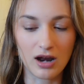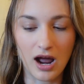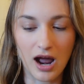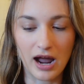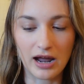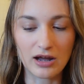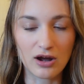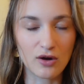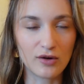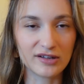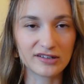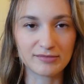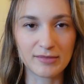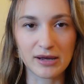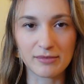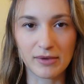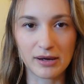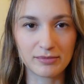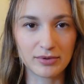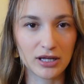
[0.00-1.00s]
I always
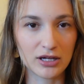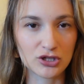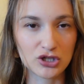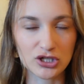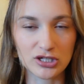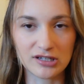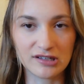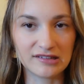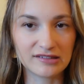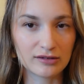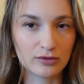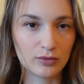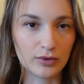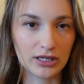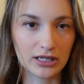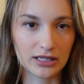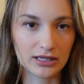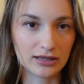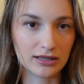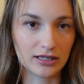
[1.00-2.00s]
make my plushies
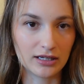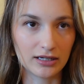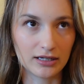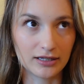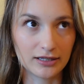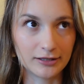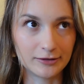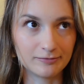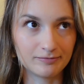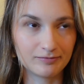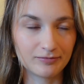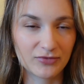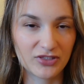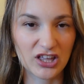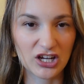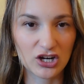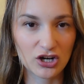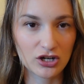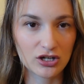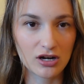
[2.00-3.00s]
with the
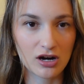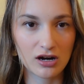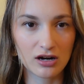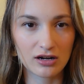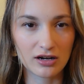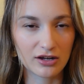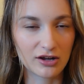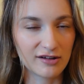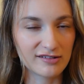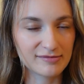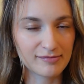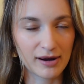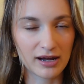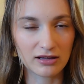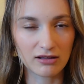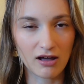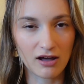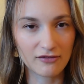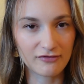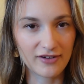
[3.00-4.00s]
thicker yarn. It goes by a
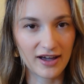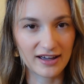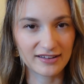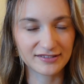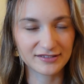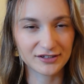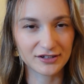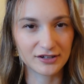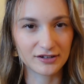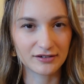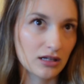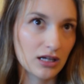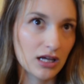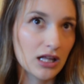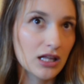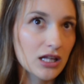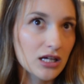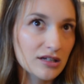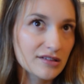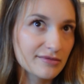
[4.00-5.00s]
lot faster. It
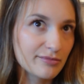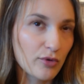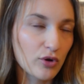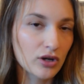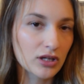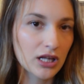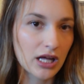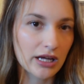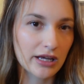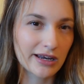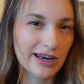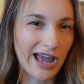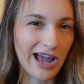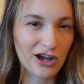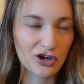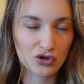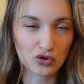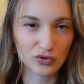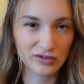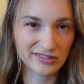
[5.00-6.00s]
looks more like an
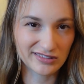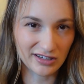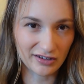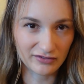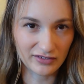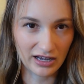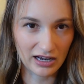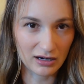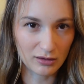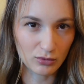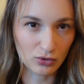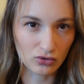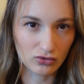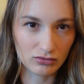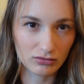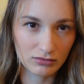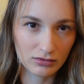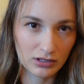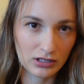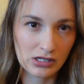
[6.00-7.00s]
actual stuffed animal
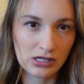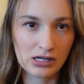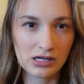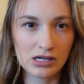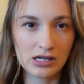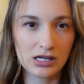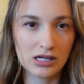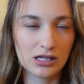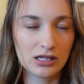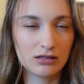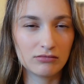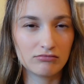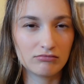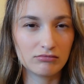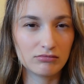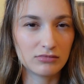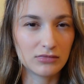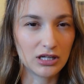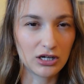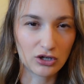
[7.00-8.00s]

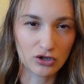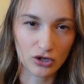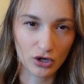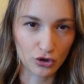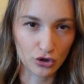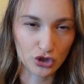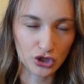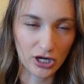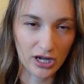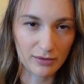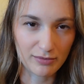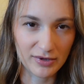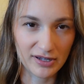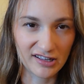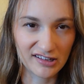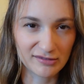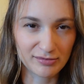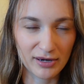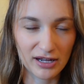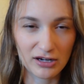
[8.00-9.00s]
than a crochet
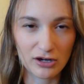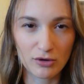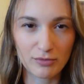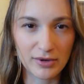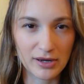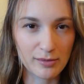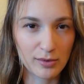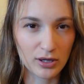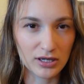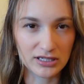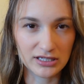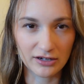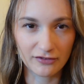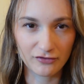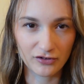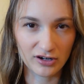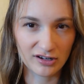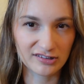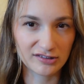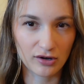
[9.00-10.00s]
piece, but I know people are
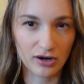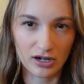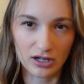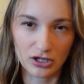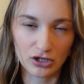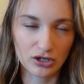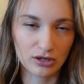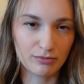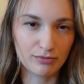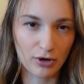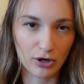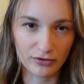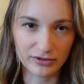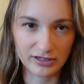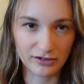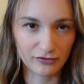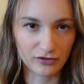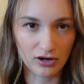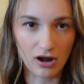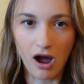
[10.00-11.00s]
different, so I included both
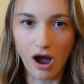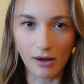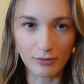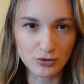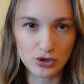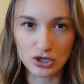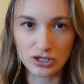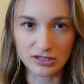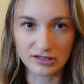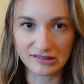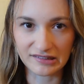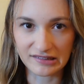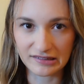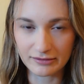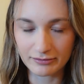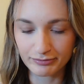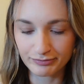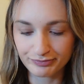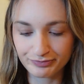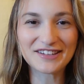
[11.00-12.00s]
different options.
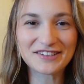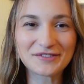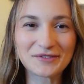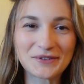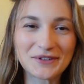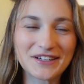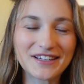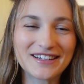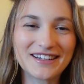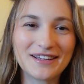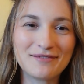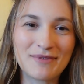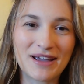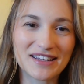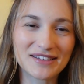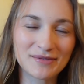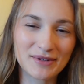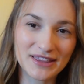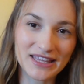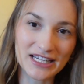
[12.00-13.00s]
This one, it
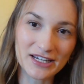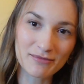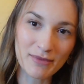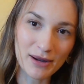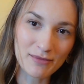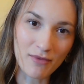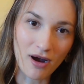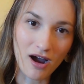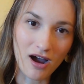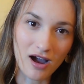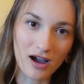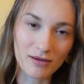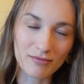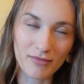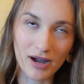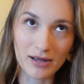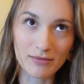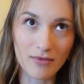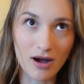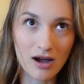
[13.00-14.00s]
makes me think of my mom.
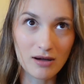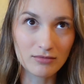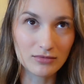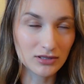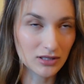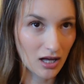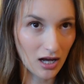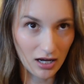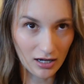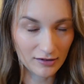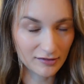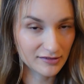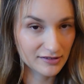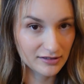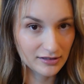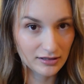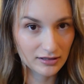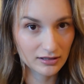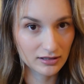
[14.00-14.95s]
My mom loves